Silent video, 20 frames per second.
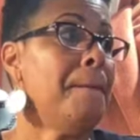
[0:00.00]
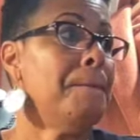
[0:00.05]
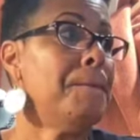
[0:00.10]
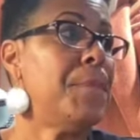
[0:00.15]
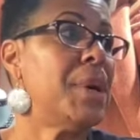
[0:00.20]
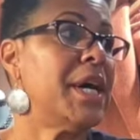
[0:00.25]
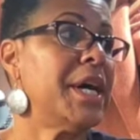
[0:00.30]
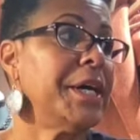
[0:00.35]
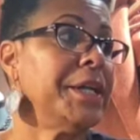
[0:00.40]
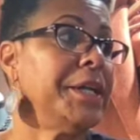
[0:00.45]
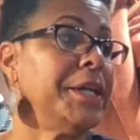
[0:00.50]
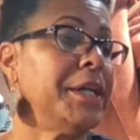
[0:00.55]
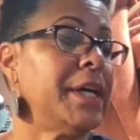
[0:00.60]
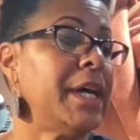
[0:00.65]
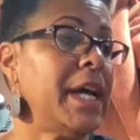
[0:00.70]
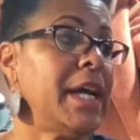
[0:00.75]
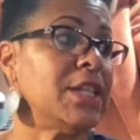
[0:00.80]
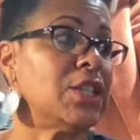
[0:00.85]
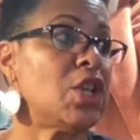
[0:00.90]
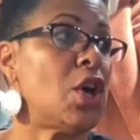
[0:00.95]
But
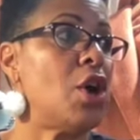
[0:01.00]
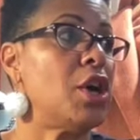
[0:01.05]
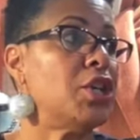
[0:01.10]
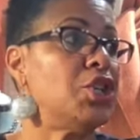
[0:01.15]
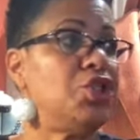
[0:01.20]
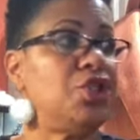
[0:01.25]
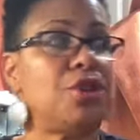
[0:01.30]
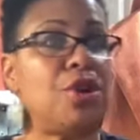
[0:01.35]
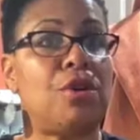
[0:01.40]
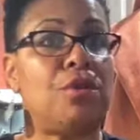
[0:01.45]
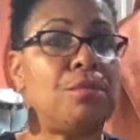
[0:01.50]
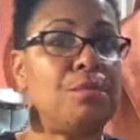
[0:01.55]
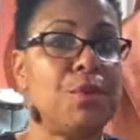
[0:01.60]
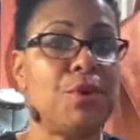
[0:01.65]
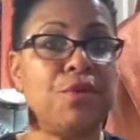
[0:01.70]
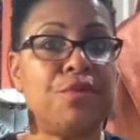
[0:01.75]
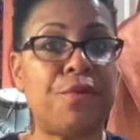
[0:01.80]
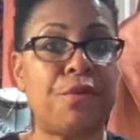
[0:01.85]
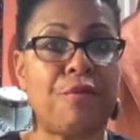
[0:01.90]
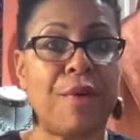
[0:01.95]
as long as you don't
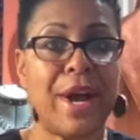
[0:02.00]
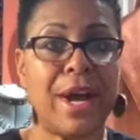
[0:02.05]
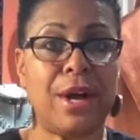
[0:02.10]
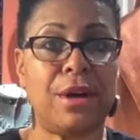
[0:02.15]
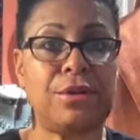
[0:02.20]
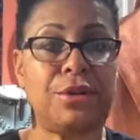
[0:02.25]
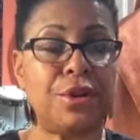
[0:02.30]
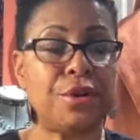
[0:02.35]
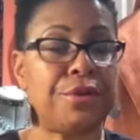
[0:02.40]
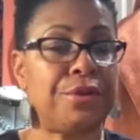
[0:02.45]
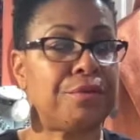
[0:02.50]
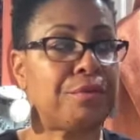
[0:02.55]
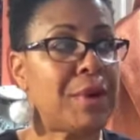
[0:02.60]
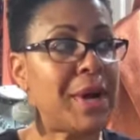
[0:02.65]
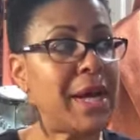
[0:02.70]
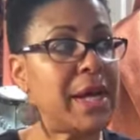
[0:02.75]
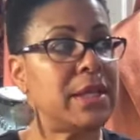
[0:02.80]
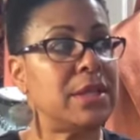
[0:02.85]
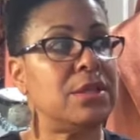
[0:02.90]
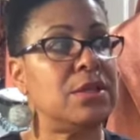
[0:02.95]
move around your
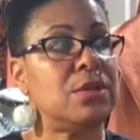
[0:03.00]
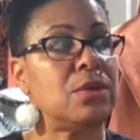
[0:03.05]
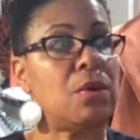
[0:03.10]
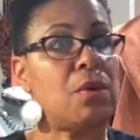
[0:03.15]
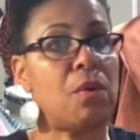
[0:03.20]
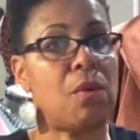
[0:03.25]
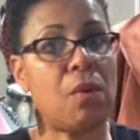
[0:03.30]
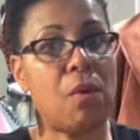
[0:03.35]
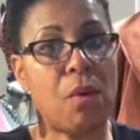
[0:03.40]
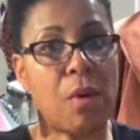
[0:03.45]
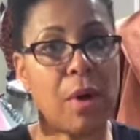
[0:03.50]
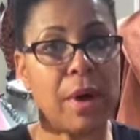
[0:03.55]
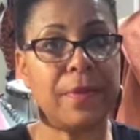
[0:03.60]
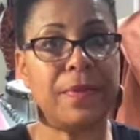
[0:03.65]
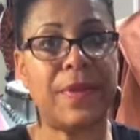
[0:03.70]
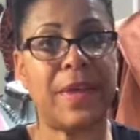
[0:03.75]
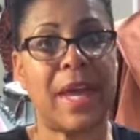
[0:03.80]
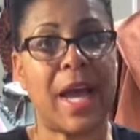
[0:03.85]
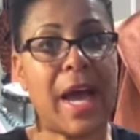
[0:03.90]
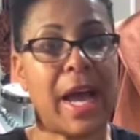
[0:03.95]
threads
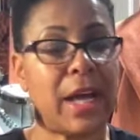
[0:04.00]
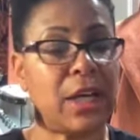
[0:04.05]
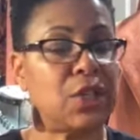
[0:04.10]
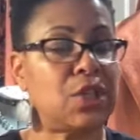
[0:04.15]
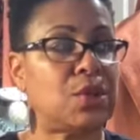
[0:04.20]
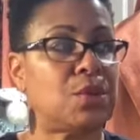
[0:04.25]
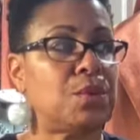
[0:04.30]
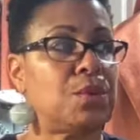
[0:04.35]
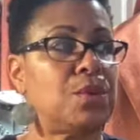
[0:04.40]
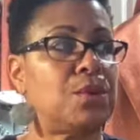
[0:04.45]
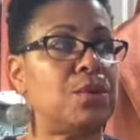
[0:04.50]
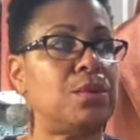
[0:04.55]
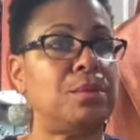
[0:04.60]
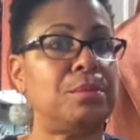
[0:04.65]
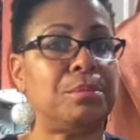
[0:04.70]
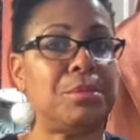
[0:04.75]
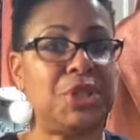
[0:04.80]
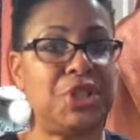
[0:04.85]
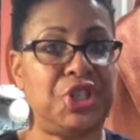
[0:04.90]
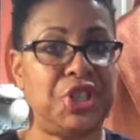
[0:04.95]
on the actual
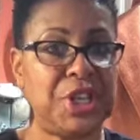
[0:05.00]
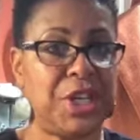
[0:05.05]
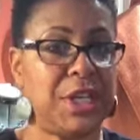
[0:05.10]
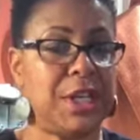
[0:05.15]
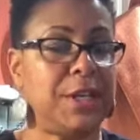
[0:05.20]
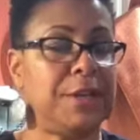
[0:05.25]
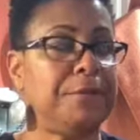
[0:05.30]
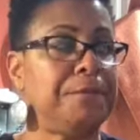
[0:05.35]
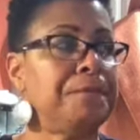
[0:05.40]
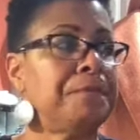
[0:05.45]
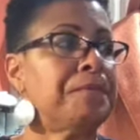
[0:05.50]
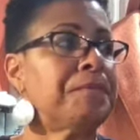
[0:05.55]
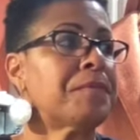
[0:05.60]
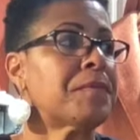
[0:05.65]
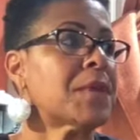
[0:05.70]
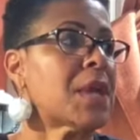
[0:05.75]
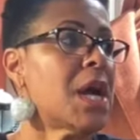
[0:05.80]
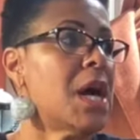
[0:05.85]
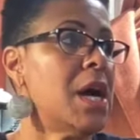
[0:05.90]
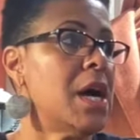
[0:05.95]
machine,
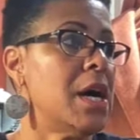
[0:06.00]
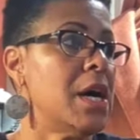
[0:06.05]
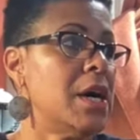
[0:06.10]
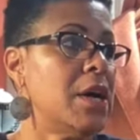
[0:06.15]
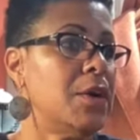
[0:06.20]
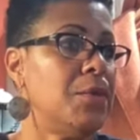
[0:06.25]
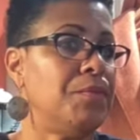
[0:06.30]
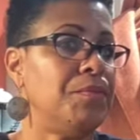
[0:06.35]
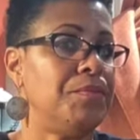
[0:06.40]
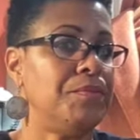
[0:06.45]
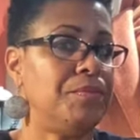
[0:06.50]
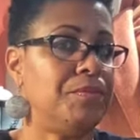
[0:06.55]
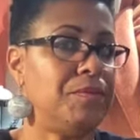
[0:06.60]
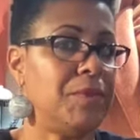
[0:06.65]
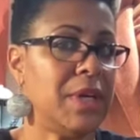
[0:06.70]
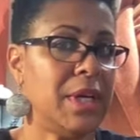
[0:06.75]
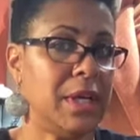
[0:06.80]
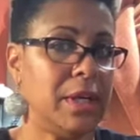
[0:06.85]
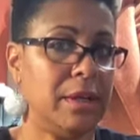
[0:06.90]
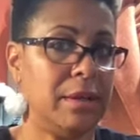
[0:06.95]
um,
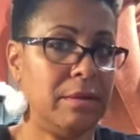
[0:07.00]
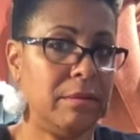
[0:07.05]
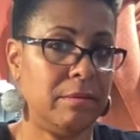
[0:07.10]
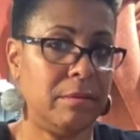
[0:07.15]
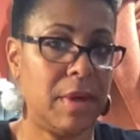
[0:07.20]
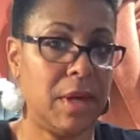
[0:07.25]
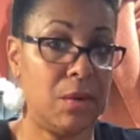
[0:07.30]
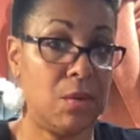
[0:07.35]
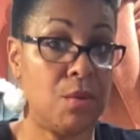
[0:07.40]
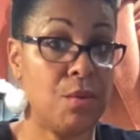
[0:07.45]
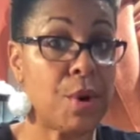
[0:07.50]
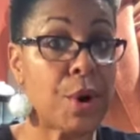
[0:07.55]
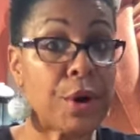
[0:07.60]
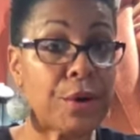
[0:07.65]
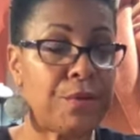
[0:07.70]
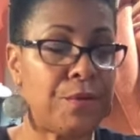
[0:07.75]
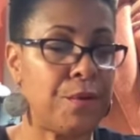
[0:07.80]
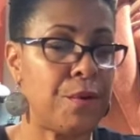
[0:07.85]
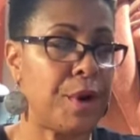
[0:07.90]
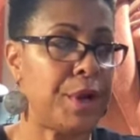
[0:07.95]
then it'll work
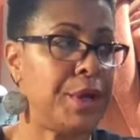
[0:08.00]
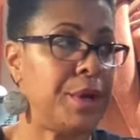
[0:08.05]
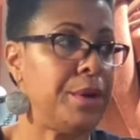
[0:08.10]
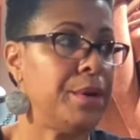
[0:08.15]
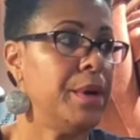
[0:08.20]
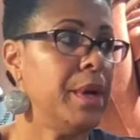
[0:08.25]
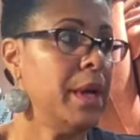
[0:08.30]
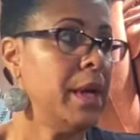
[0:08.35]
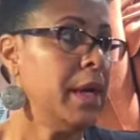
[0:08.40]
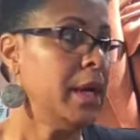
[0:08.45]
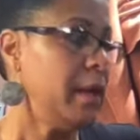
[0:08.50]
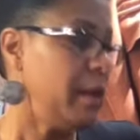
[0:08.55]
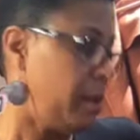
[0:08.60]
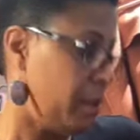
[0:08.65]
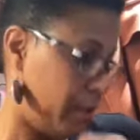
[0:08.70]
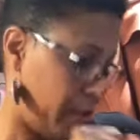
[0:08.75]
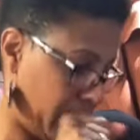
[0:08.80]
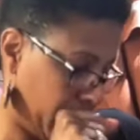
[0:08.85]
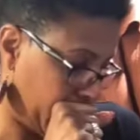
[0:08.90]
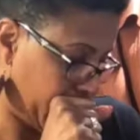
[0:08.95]
for you.
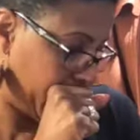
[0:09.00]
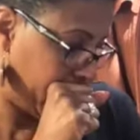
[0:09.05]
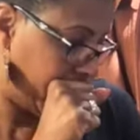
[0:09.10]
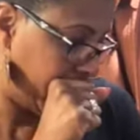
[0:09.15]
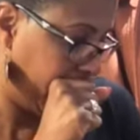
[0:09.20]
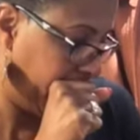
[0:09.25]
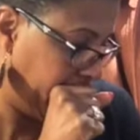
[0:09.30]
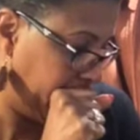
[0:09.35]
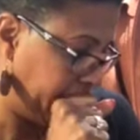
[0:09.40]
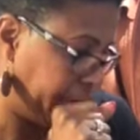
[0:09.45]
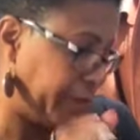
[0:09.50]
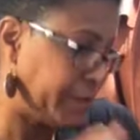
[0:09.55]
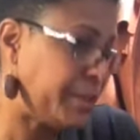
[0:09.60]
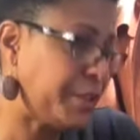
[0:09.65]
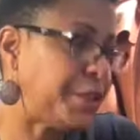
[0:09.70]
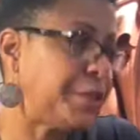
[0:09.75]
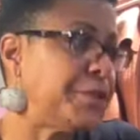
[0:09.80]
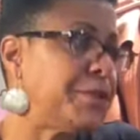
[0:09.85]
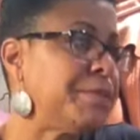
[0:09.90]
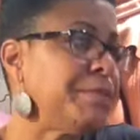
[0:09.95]

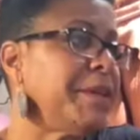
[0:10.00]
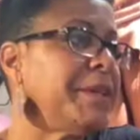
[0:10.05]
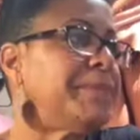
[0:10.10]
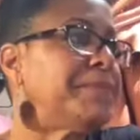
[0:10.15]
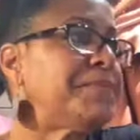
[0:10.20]
Excuse me.